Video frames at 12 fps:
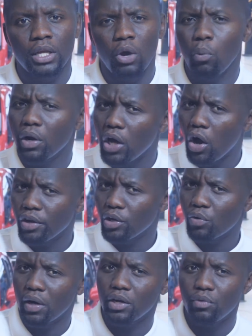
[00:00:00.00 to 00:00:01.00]
What are your
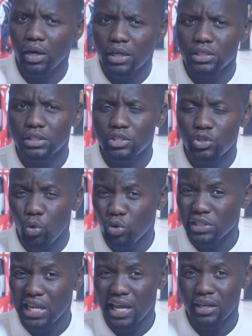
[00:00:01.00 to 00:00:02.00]
credit records and
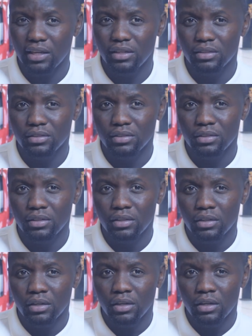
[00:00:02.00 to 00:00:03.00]
scores like?
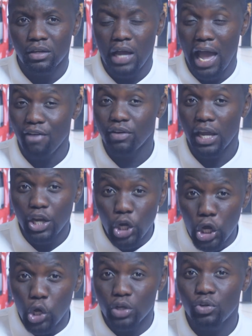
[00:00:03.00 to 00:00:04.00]
Having a
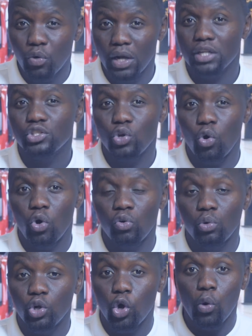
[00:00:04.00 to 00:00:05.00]
good credit score
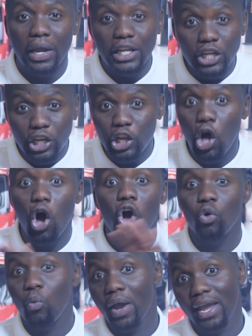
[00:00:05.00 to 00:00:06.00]
will go a
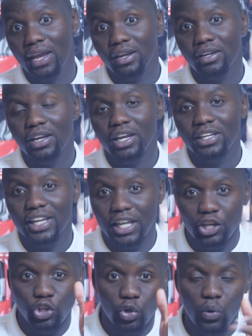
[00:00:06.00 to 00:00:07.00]
long way in
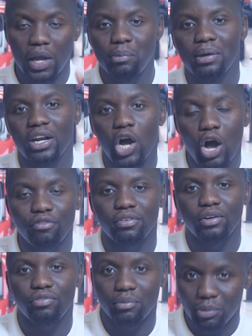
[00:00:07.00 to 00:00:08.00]
getting you a better
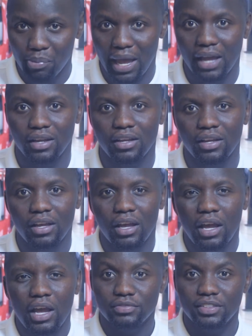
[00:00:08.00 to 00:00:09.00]
offer from the bank.
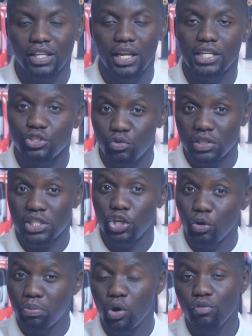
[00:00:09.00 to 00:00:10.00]
The less risky
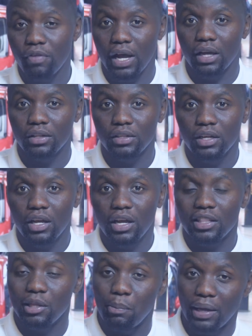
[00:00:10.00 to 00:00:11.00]
your profile,
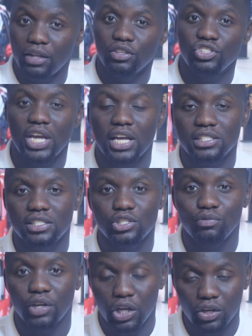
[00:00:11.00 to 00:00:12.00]
the better the chances
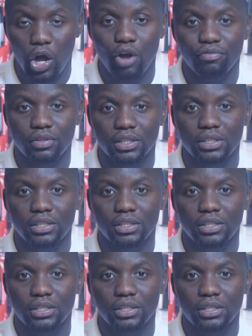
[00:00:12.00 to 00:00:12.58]
of a good offer.